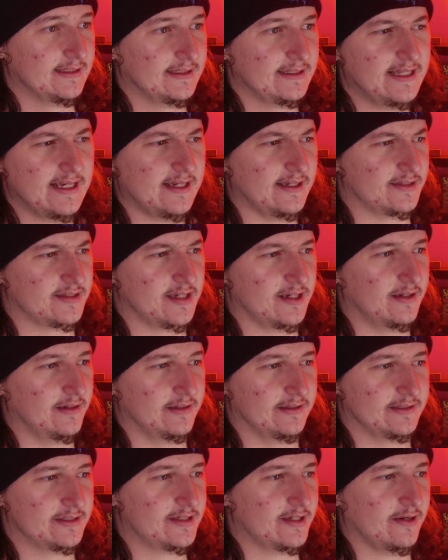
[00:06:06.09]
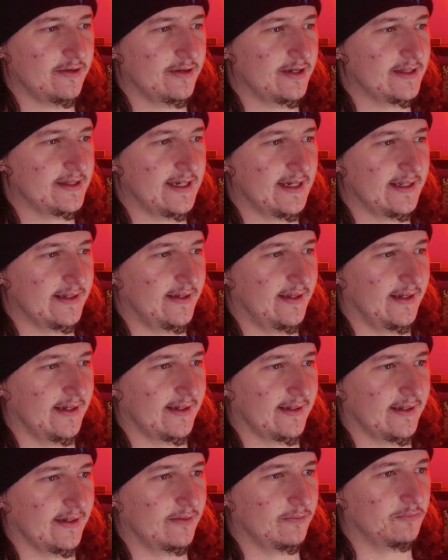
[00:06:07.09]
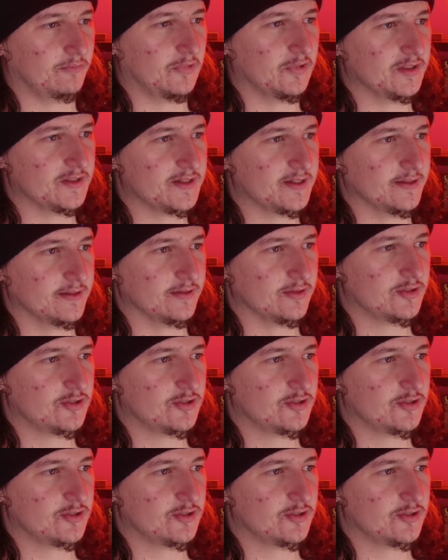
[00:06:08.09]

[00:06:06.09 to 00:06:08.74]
Yeah, so sorry that like I wasn't